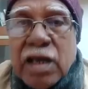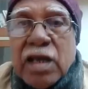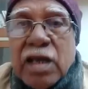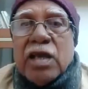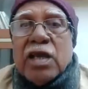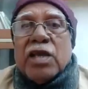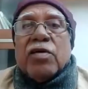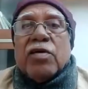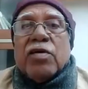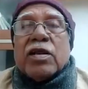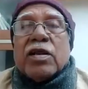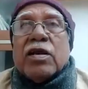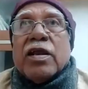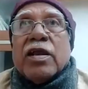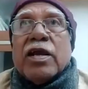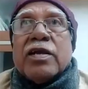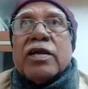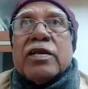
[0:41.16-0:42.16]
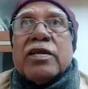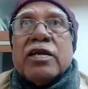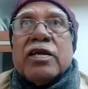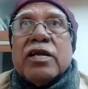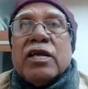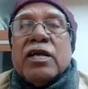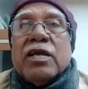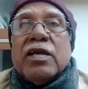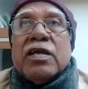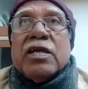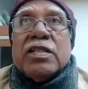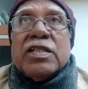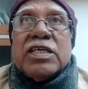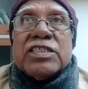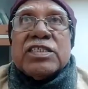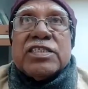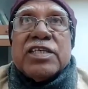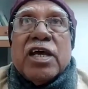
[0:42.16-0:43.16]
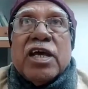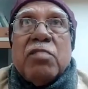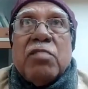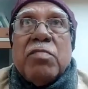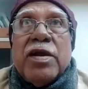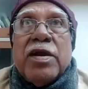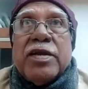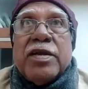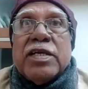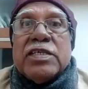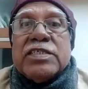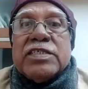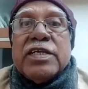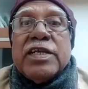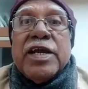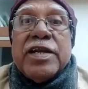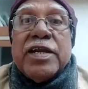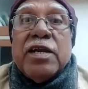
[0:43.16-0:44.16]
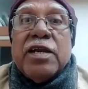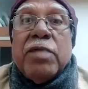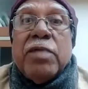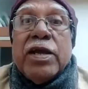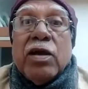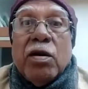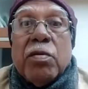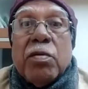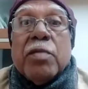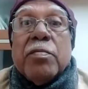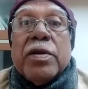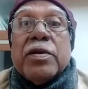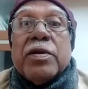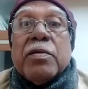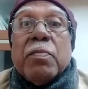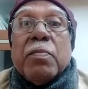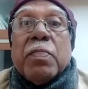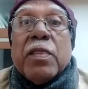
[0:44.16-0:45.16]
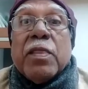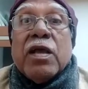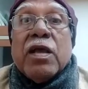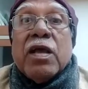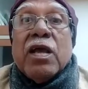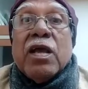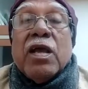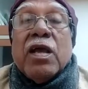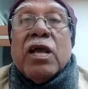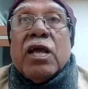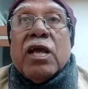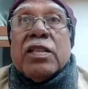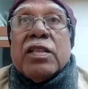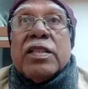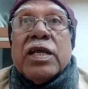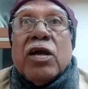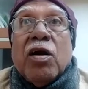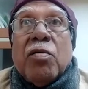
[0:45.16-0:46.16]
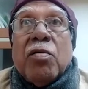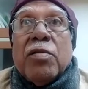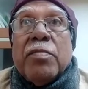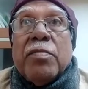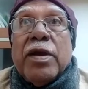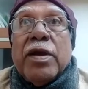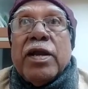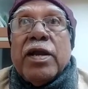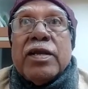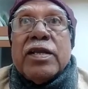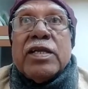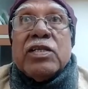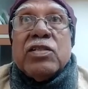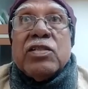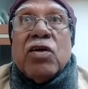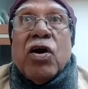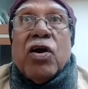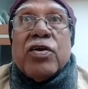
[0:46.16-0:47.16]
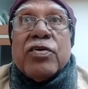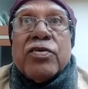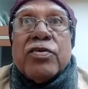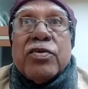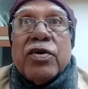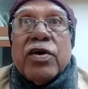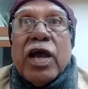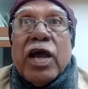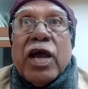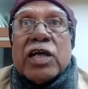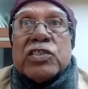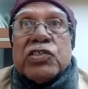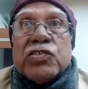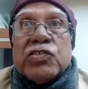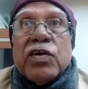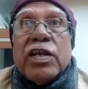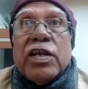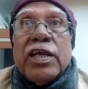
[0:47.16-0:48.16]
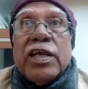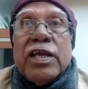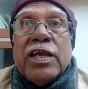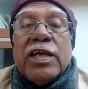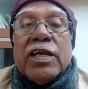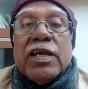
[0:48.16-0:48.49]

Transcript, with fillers: You are correct. The stalemate is created by government. The government is not actually